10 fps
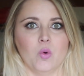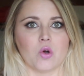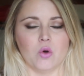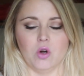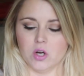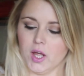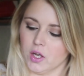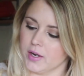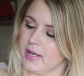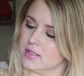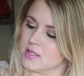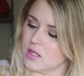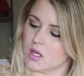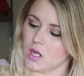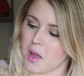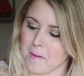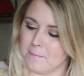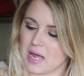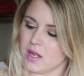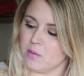more coral color is the
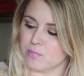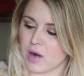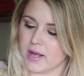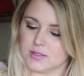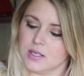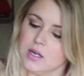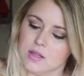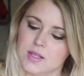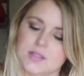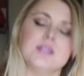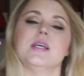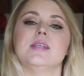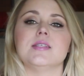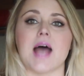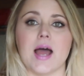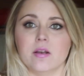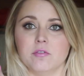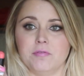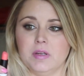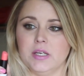Betty Bright. This is a
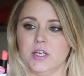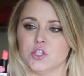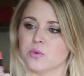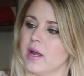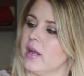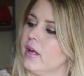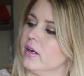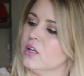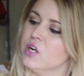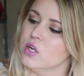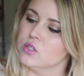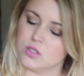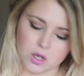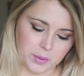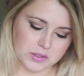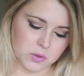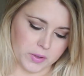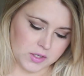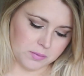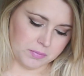satin finish right here, so it's
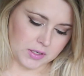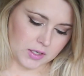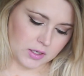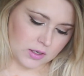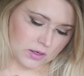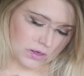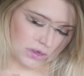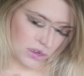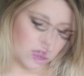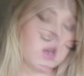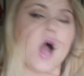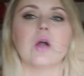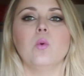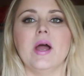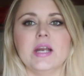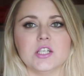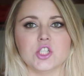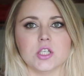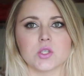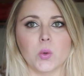going to be not quite as
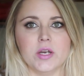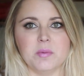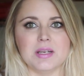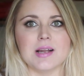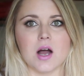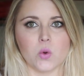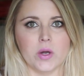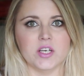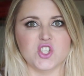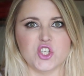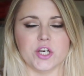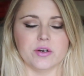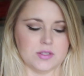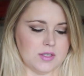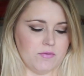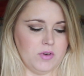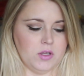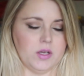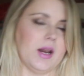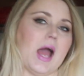sheer. It's
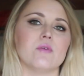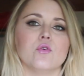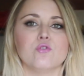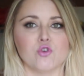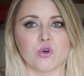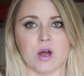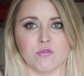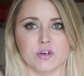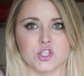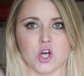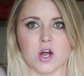definitely going to have a full coverage